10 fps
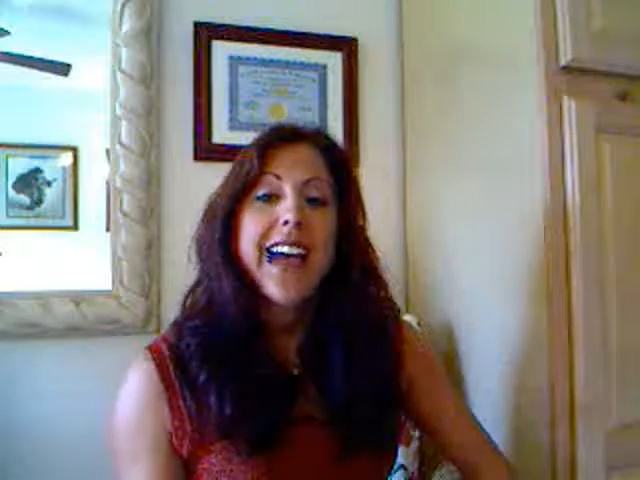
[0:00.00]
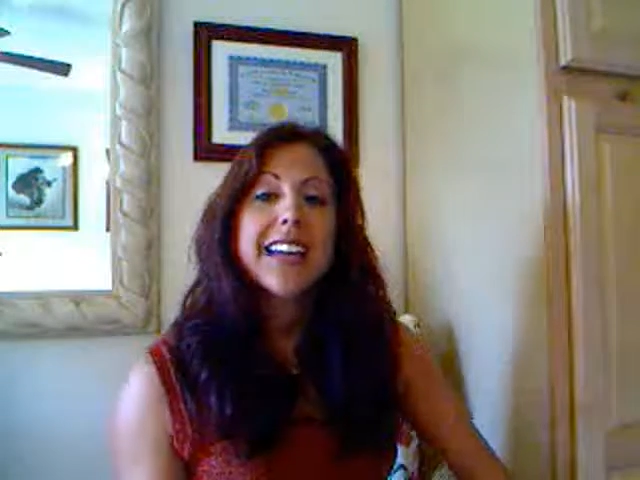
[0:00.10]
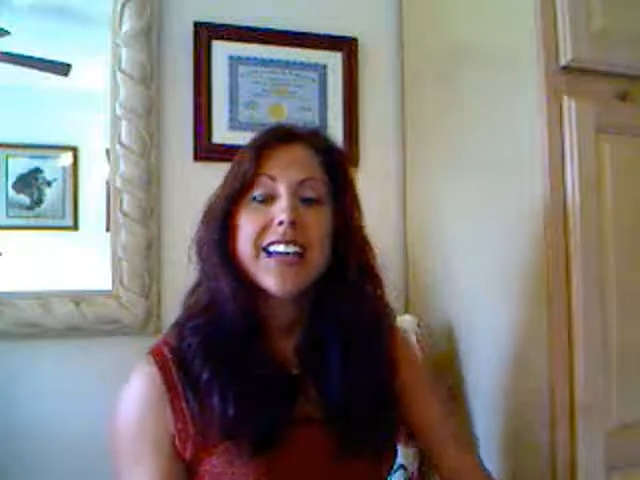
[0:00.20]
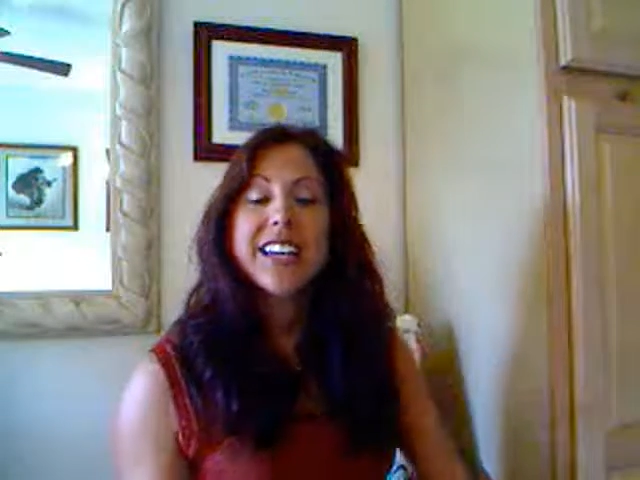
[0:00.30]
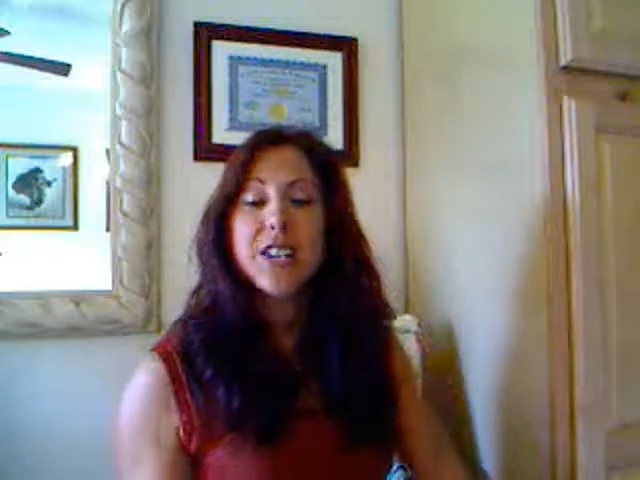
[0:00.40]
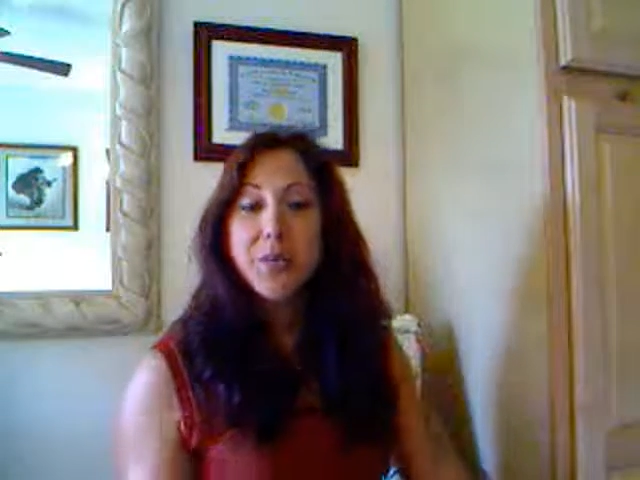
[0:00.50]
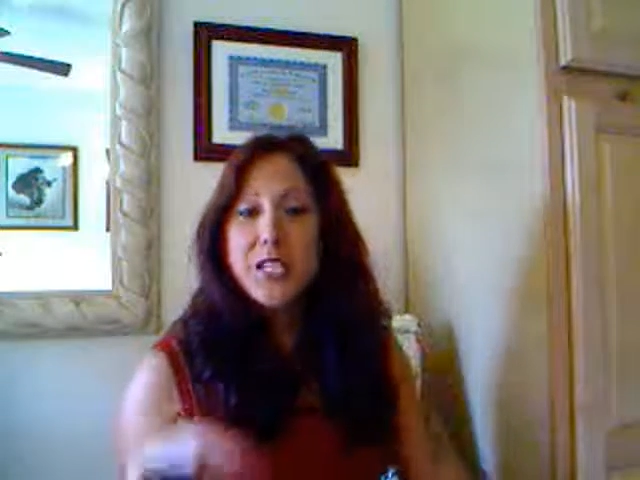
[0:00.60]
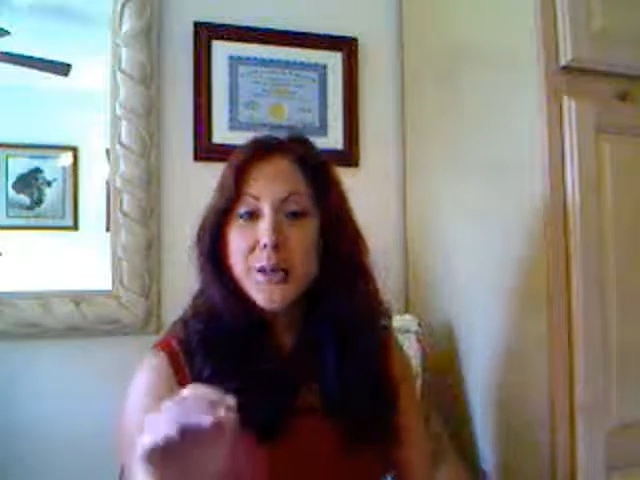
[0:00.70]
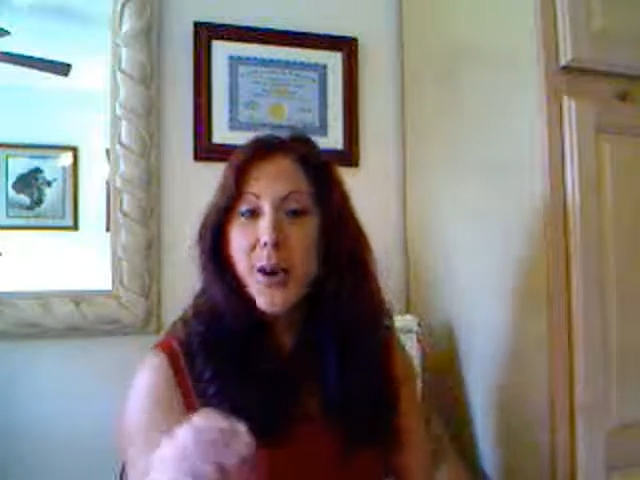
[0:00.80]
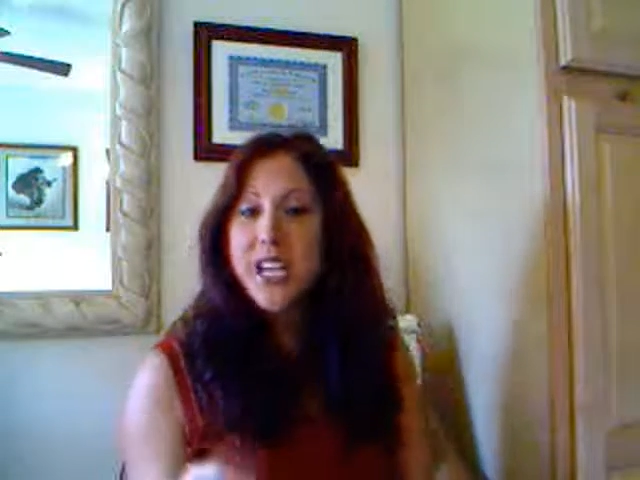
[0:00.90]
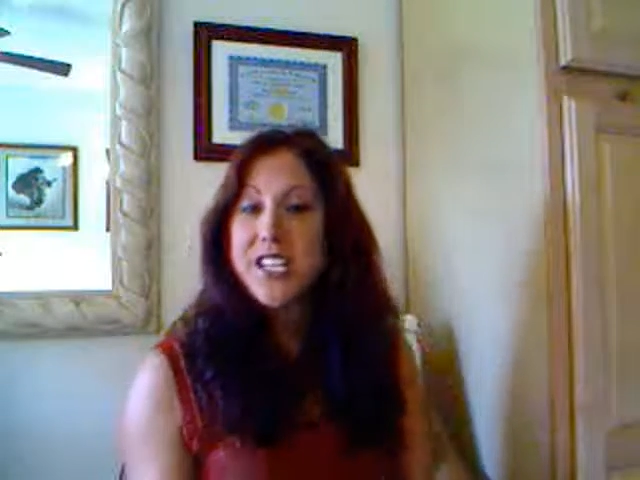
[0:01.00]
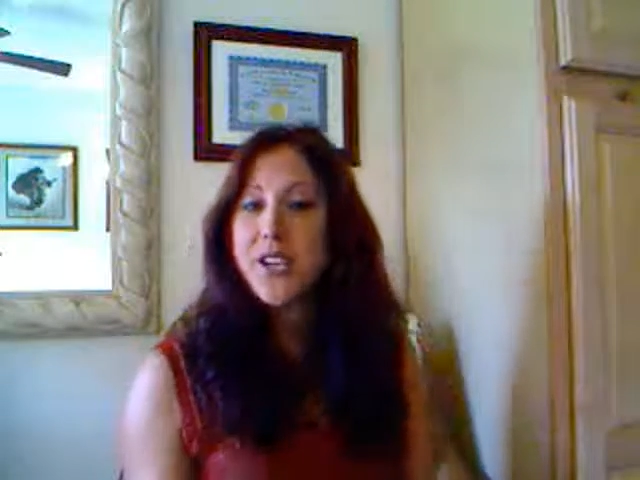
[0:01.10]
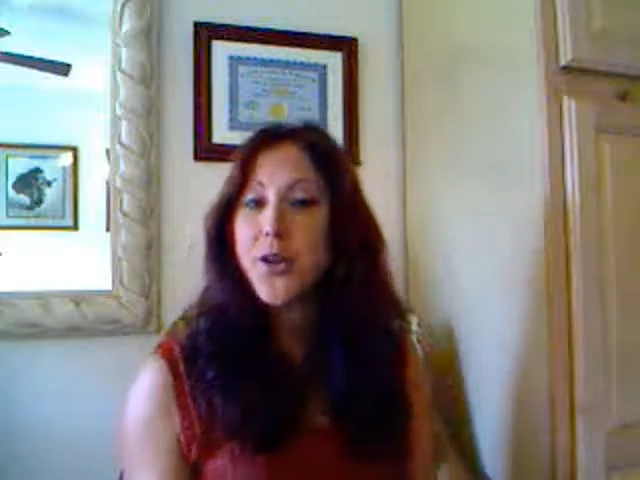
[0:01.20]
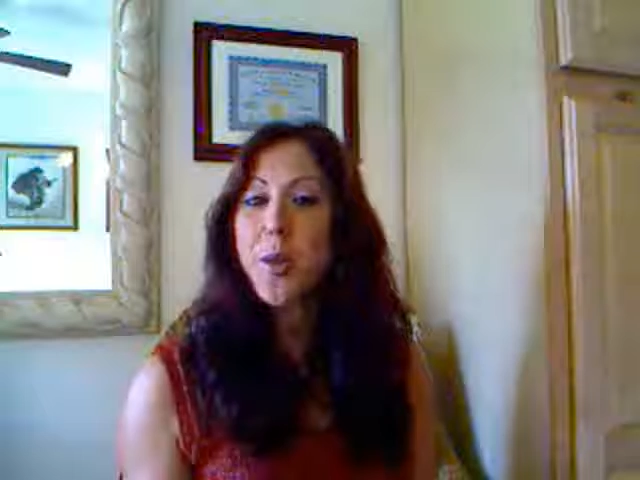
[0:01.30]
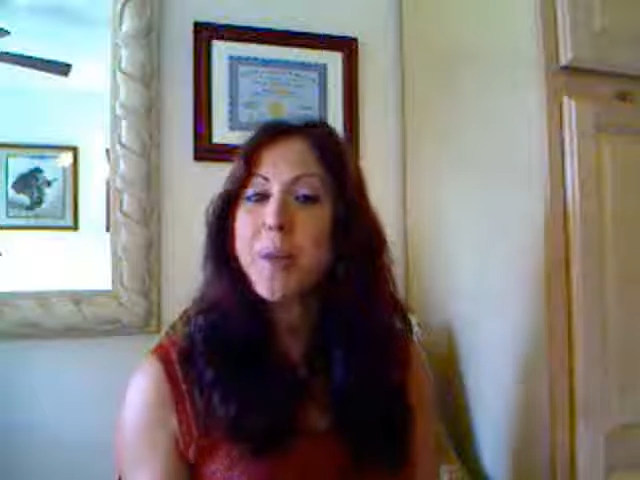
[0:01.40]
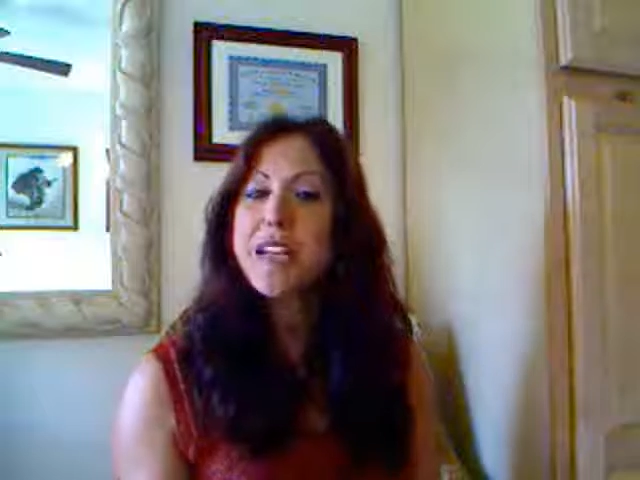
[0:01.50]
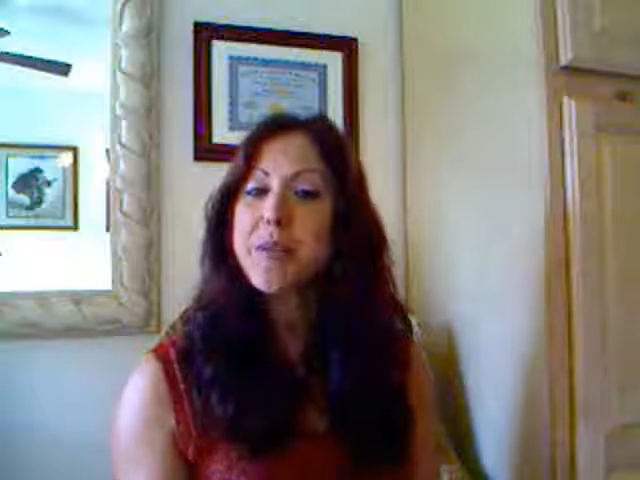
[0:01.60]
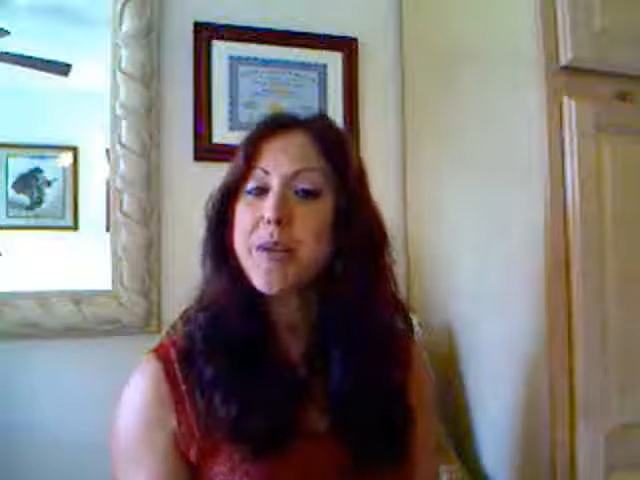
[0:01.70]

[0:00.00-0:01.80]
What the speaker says: And you'd be surprised to know that many